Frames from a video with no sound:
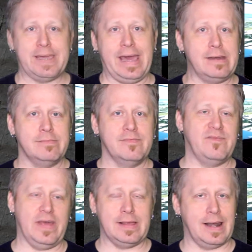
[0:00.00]
Again,
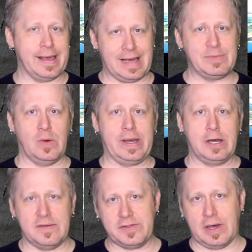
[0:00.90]
feeling like I'm going
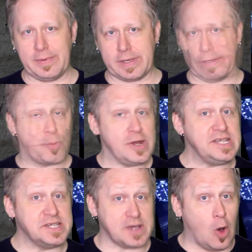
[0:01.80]
off topic. So
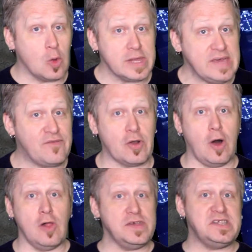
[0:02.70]
praises only for
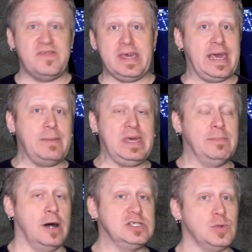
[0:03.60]
all these VKB
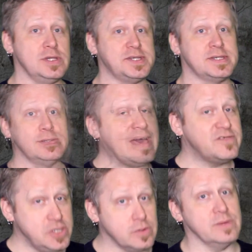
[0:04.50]
modules? I
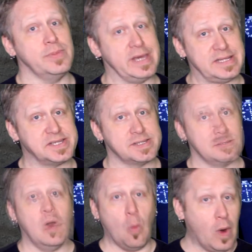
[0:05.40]
have 2 complaints.
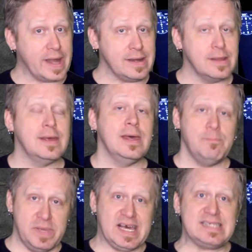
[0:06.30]
One,
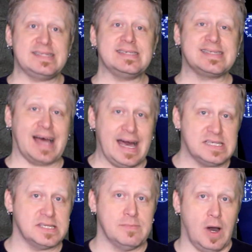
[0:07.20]
because the
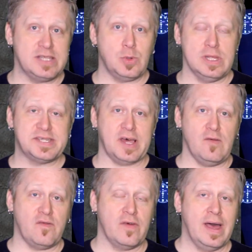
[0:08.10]
size of the module
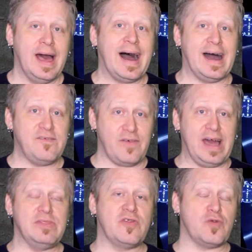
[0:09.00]
itself, I
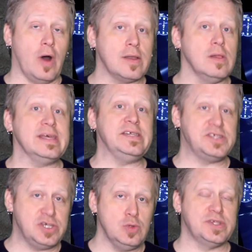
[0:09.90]
find the throttle
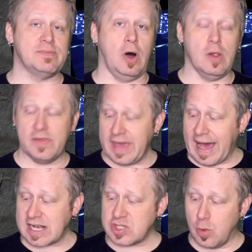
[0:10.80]
is too small. The
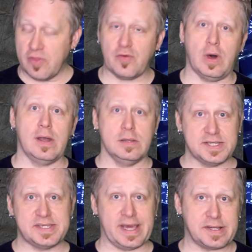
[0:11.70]
actual throttle
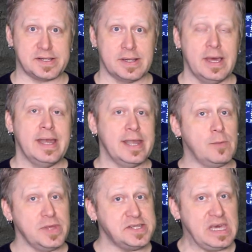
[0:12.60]
sticks.
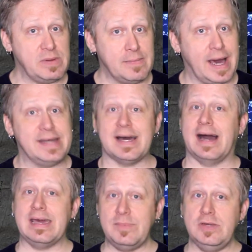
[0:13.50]
Now, please keep in mind,
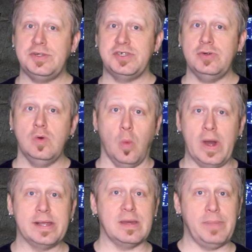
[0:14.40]
I am used to
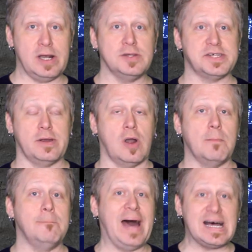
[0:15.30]
what in comparison are
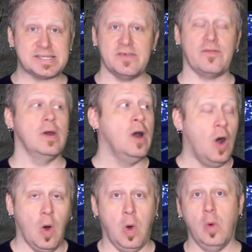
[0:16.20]
massive
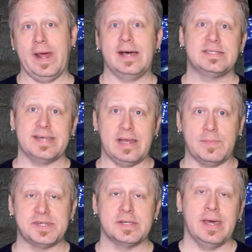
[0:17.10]
HOTAS
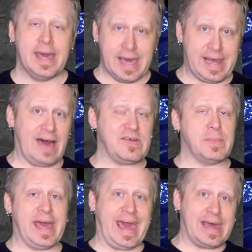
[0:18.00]
setups, and having
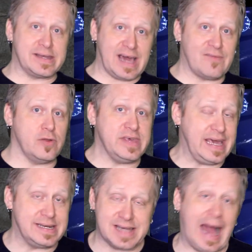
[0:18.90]
my hand cover
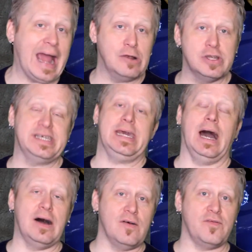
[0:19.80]
the entirety
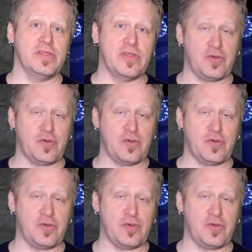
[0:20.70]
of the